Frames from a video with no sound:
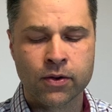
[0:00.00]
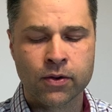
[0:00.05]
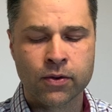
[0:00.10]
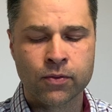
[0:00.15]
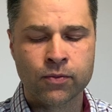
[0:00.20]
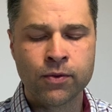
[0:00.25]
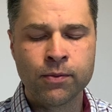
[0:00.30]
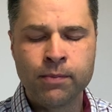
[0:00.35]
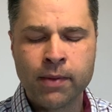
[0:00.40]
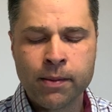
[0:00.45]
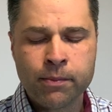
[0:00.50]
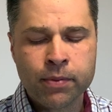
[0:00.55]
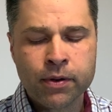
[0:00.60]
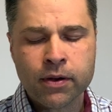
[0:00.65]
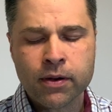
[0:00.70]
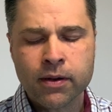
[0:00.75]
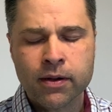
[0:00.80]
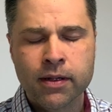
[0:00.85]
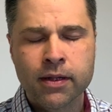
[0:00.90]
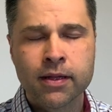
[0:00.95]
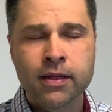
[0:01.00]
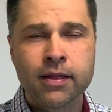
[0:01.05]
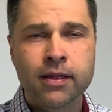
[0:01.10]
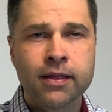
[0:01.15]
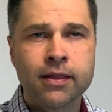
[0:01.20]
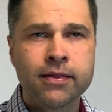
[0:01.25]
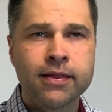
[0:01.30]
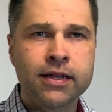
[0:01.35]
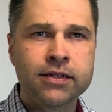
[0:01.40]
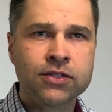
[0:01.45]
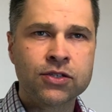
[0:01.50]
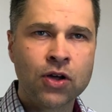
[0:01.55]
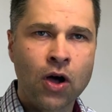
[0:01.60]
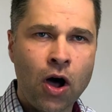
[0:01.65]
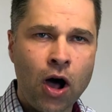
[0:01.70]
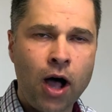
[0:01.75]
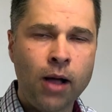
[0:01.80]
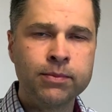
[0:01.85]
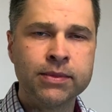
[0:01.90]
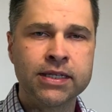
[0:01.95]
Remember that
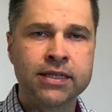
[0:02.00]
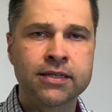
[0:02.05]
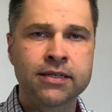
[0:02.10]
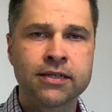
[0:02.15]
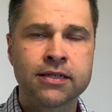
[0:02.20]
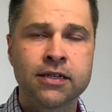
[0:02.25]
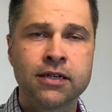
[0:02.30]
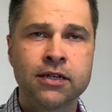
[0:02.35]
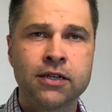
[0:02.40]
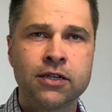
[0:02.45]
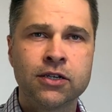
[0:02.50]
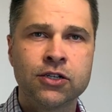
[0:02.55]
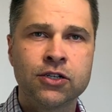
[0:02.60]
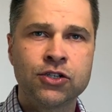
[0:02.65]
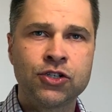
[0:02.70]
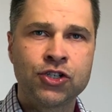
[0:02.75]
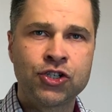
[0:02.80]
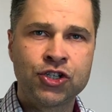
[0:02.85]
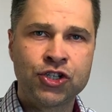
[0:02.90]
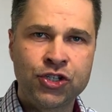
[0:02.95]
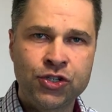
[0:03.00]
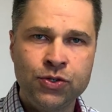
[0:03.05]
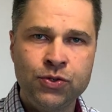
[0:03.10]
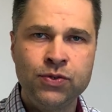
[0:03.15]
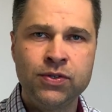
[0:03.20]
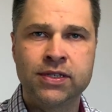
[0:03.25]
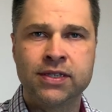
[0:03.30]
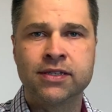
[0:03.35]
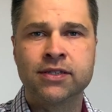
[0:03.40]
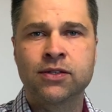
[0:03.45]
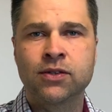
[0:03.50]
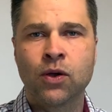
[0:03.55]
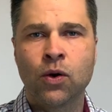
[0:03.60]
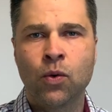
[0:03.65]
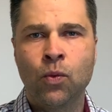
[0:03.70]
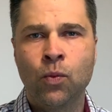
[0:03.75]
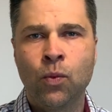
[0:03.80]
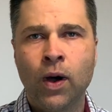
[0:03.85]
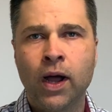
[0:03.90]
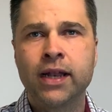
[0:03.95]
Thomas chooses
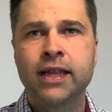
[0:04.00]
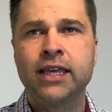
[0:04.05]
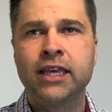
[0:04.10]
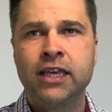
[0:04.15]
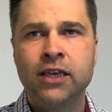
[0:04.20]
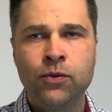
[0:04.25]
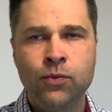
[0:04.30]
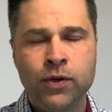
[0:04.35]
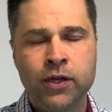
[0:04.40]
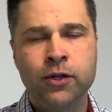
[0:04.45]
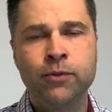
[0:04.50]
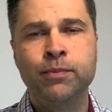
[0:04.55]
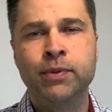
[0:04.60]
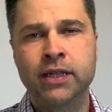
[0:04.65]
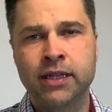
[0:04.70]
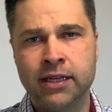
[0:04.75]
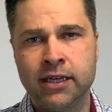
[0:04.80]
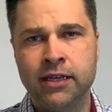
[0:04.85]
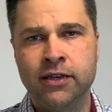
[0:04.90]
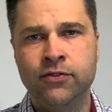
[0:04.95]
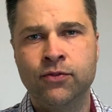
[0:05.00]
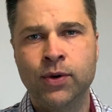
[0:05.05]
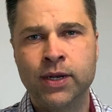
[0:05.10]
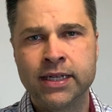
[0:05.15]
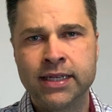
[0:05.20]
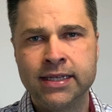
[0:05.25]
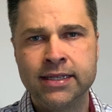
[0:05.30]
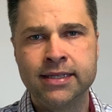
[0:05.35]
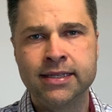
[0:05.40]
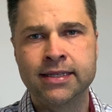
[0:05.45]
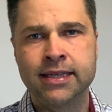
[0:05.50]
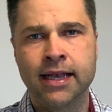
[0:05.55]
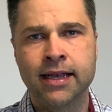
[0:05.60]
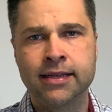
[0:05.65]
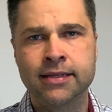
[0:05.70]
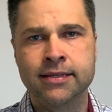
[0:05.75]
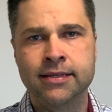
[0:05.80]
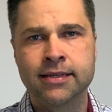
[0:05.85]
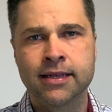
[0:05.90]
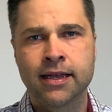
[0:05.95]
what he will believe when he
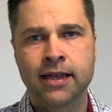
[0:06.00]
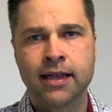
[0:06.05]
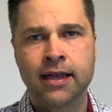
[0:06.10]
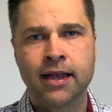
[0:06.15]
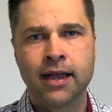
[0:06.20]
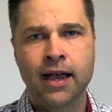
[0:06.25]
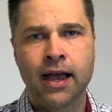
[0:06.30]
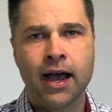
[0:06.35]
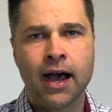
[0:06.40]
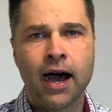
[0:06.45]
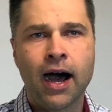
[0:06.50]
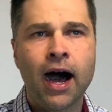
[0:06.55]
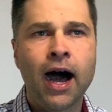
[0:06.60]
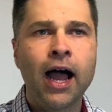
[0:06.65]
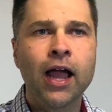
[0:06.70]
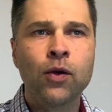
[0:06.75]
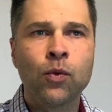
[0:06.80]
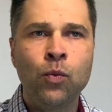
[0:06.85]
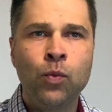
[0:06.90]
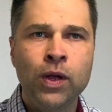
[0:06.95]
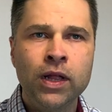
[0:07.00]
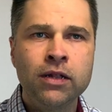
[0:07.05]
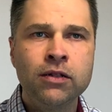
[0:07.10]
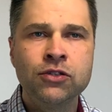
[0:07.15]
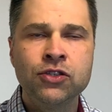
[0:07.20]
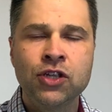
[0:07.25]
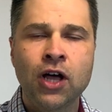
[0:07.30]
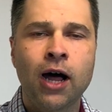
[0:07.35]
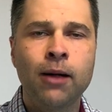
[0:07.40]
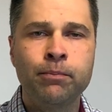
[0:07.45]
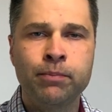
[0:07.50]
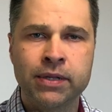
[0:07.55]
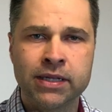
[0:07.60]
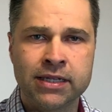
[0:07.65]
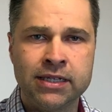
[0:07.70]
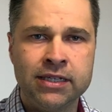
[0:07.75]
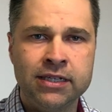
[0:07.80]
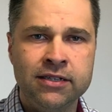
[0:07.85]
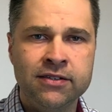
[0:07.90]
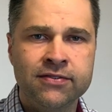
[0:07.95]
says, I will not
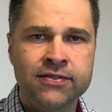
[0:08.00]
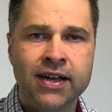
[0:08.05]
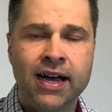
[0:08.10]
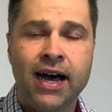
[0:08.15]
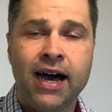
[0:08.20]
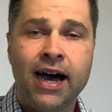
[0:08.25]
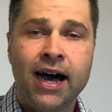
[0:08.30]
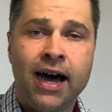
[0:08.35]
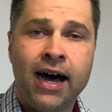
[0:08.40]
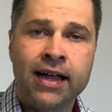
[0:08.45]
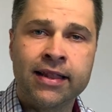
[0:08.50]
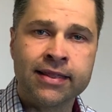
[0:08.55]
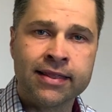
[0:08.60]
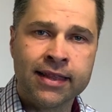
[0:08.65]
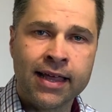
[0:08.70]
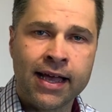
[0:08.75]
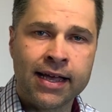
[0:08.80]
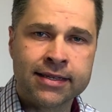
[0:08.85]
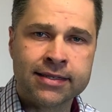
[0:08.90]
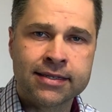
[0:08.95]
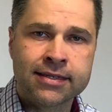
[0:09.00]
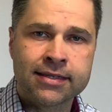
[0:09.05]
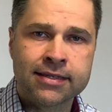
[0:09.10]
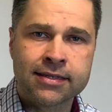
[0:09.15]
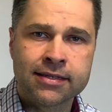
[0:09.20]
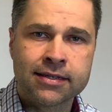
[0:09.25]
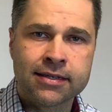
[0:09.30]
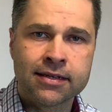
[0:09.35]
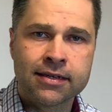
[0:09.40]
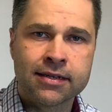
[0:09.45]
believe unless